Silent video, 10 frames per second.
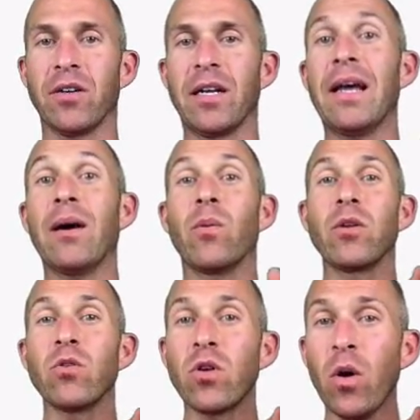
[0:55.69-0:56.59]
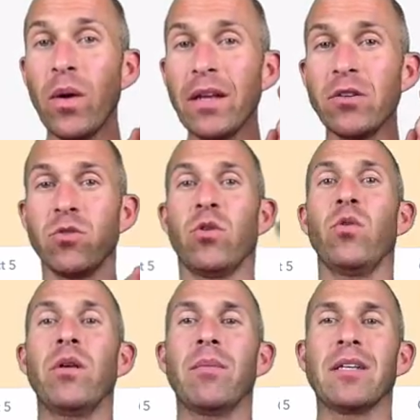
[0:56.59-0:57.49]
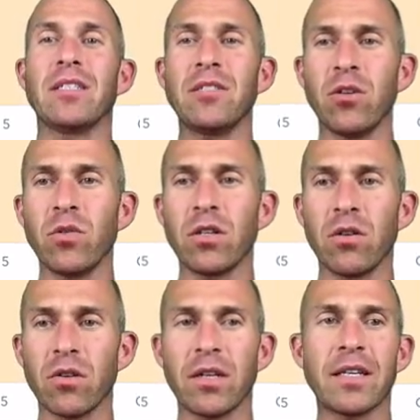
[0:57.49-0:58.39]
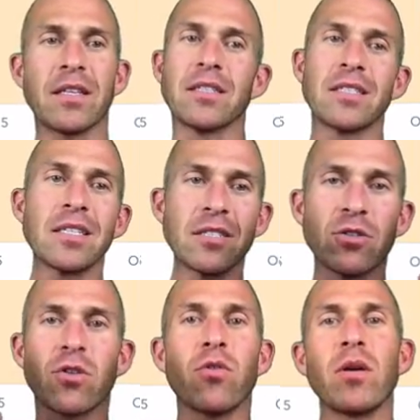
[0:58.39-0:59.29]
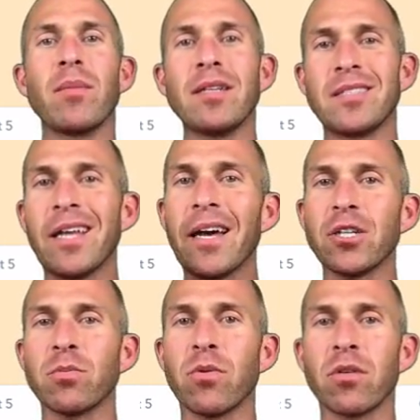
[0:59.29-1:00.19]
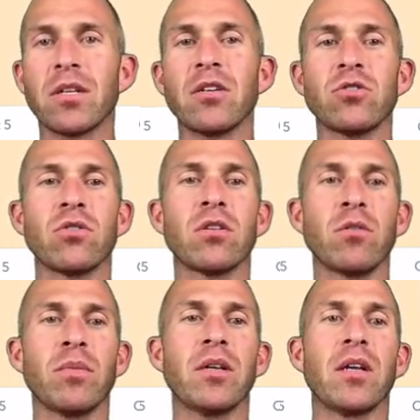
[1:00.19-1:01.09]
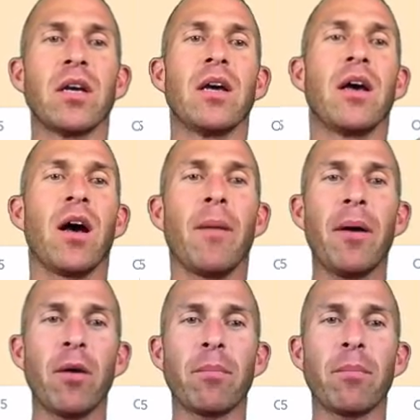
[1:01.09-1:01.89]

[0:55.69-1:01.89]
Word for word: Now, when you go into Coinbase, it's going to look like this. This is your Coinbase dashboard, tells you a little bit about